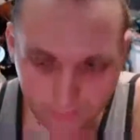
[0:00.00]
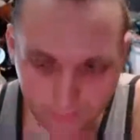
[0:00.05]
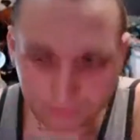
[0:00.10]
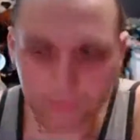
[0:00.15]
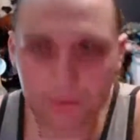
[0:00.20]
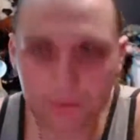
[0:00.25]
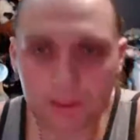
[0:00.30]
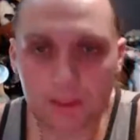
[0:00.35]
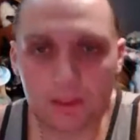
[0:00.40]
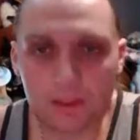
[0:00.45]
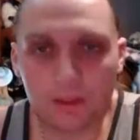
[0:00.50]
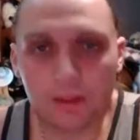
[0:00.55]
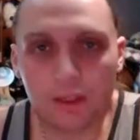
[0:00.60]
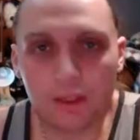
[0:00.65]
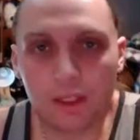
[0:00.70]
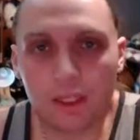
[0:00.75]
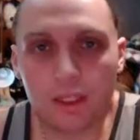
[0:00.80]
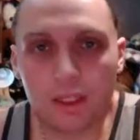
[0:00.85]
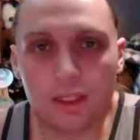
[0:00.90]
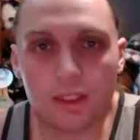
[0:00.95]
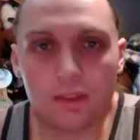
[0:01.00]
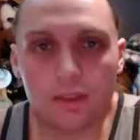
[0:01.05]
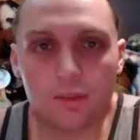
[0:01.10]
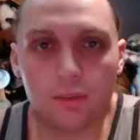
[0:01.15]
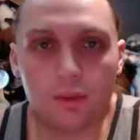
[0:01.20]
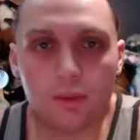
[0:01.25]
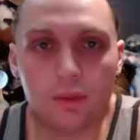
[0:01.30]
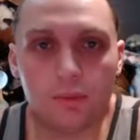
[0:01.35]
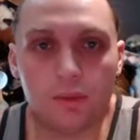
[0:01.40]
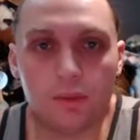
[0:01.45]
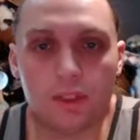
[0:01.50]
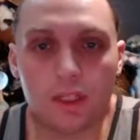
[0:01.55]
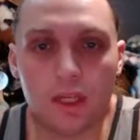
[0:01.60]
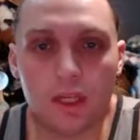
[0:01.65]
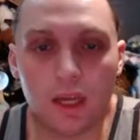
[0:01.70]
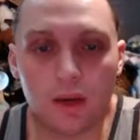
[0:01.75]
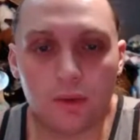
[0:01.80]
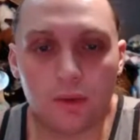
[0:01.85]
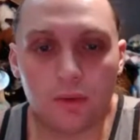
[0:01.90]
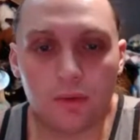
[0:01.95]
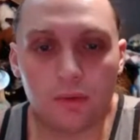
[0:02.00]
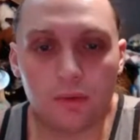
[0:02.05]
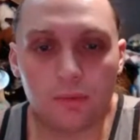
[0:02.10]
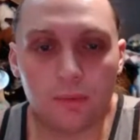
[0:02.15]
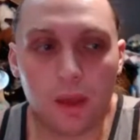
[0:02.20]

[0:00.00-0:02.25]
sorry that this one was a downer.